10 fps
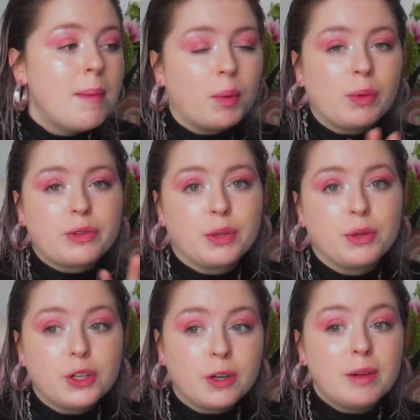but wasn't so
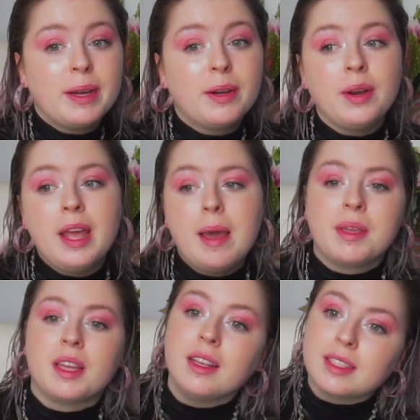sure about
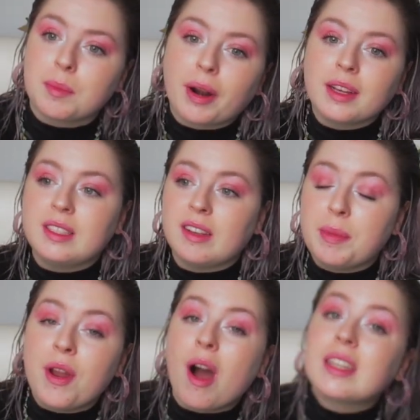because the prices have
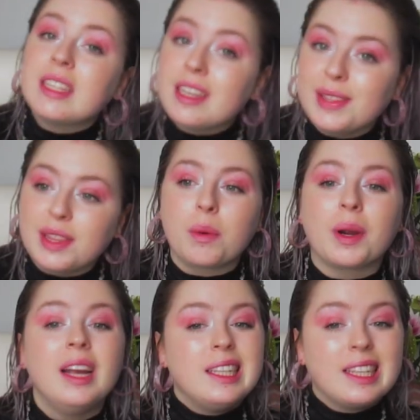been knocked even lower
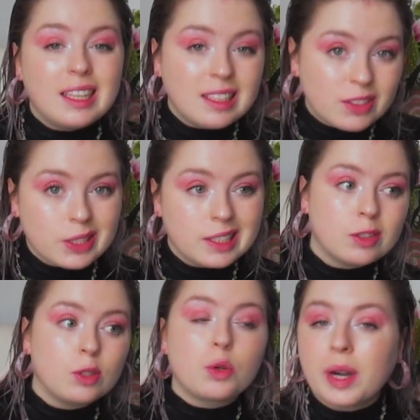and there's an
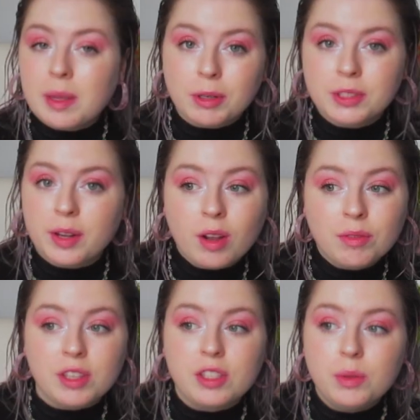extra 20%
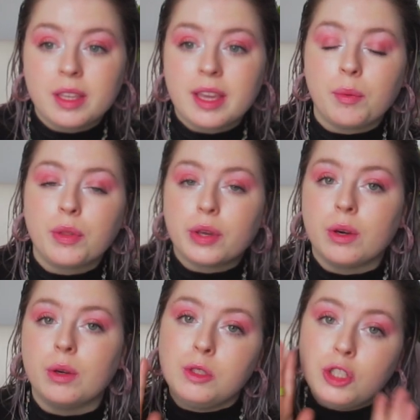off that you can get with
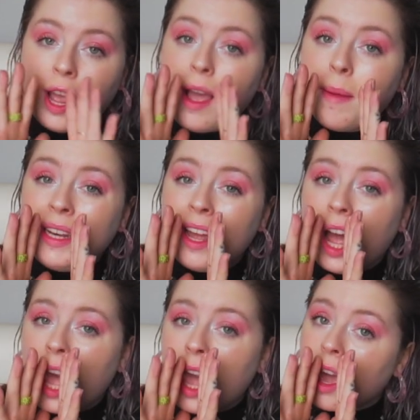code
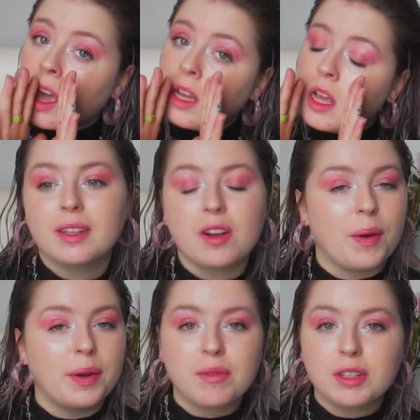Gemini.
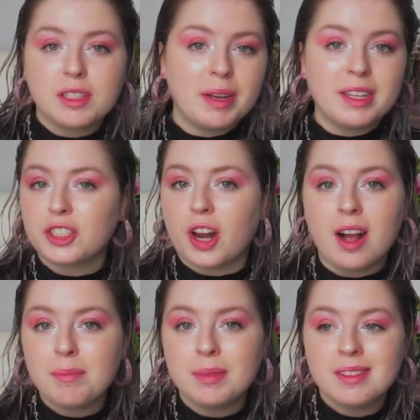Going over to my
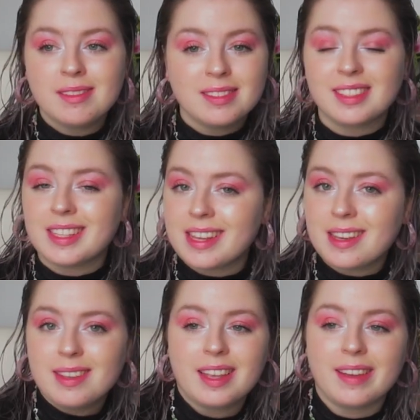shop, see
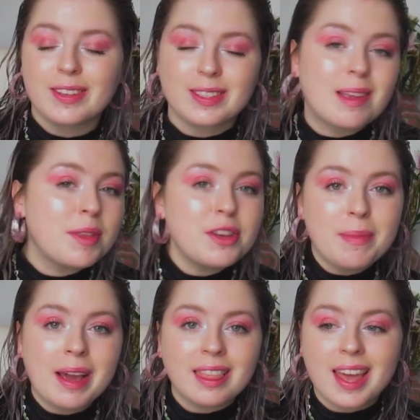if there's something you
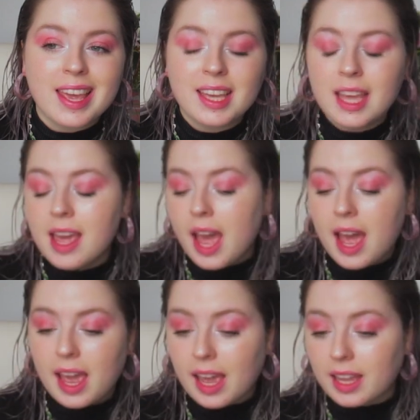might like
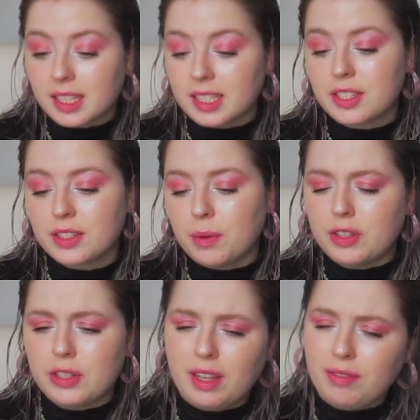and just go
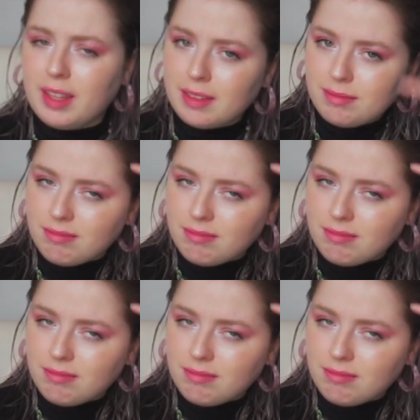get yourself that